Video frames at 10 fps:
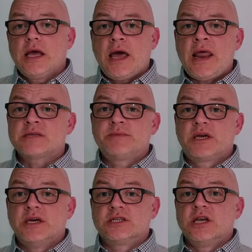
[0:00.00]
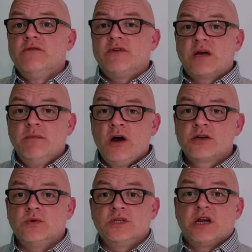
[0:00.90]
And that's because the
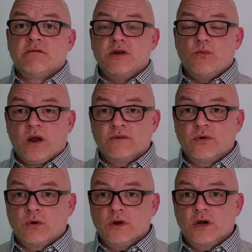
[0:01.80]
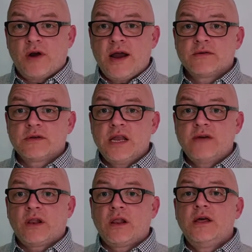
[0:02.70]
commercial is generally one floor at a ground
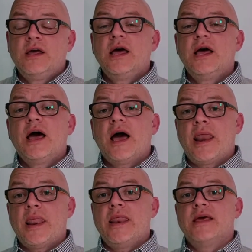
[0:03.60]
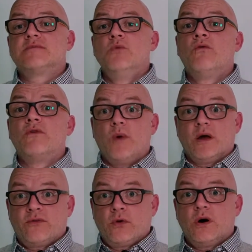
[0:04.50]
level, and then there's more than
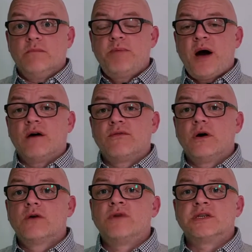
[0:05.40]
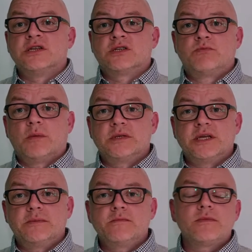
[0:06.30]
one floor above a residential
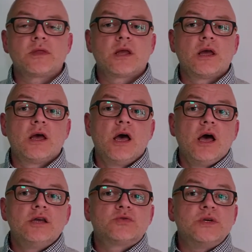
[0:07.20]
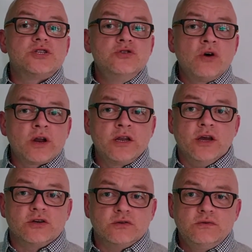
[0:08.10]
property. So it's not
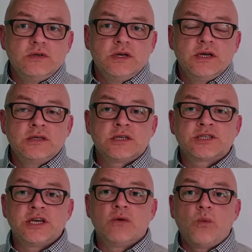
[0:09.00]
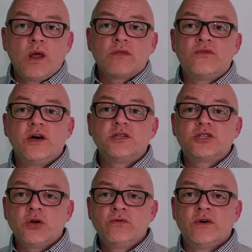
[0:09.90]
unusual to see a 1/3,
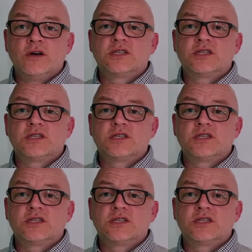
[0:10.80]
2/3